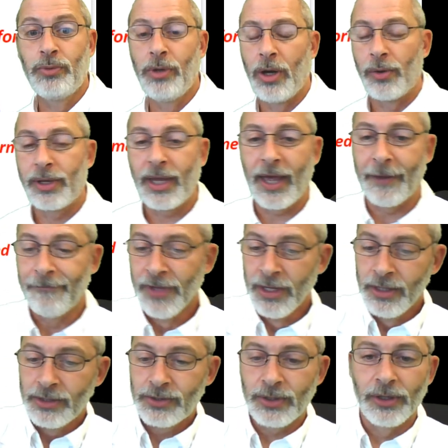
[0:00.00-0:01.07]
Okay,
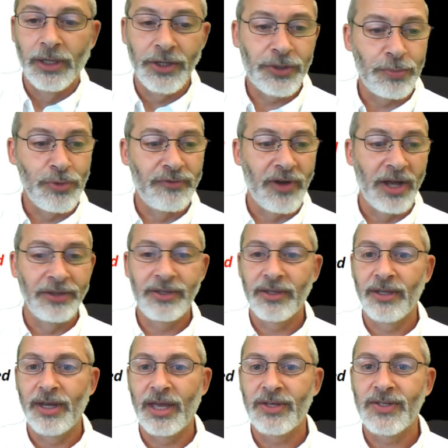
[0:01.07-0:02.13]
so let's move on to
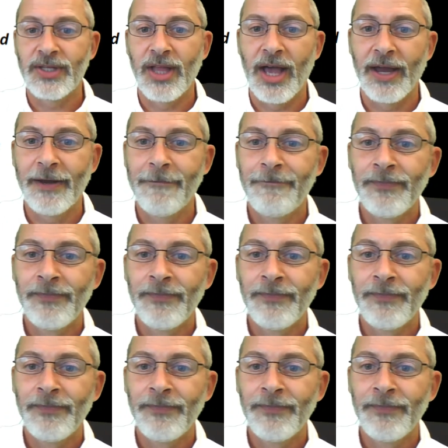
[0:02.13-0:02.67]
the next slide.